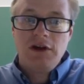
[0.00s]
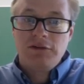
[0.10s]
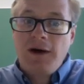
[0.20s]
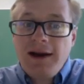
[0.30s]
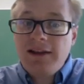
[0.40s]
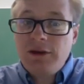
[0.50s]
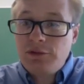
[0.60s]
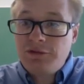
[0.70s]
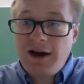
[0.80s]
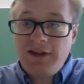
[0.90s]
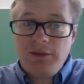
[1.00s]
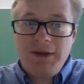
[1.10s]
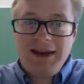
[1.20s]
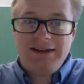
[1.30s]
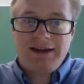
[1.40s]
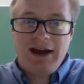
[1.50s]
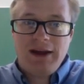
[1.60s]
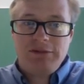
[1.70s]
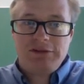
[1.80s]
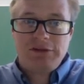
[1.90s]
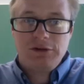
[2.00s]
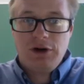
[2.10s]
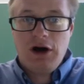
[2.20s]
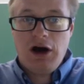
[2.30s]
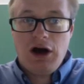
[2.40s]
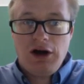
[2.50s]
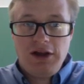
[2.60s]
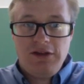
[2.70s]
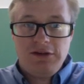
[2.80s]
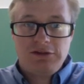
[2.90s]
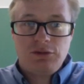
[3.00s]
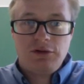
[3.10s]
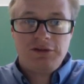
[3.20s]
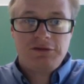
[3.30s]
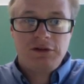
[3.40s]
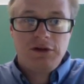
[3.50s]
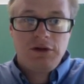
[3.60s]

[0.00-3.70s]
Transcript: Finally, we'll find that many times uh, in this course,